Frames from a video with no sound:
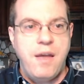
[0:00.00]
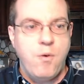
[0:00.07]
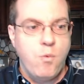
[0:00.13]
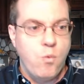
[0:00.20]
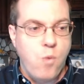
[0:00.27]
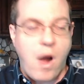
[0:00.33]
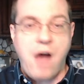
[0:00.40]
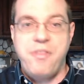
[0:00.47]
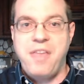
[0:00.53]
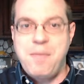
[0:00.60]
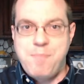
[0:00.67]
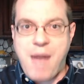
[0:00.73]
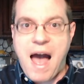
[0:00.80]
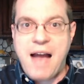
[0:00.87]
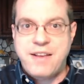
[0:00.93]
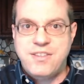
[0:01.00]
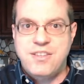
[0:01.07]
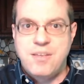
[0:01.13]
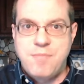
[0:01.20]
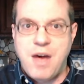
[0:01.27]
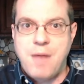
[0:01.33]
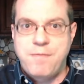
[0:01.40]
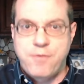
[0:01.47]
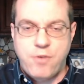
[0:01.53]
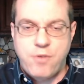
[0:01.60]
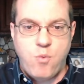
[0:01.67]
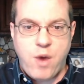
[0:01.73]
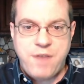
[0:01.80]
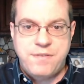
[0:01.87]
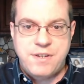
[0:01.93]
while they box them up for the
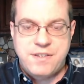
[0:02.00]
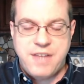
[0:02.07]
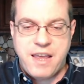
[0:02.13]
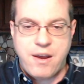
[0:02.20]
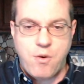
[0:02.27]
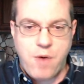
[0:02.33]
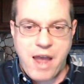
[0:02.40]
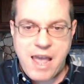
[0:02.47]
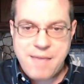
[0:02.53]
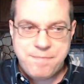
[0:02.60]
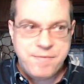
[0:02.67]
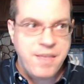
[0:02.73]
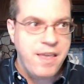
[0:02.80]
wife to take away.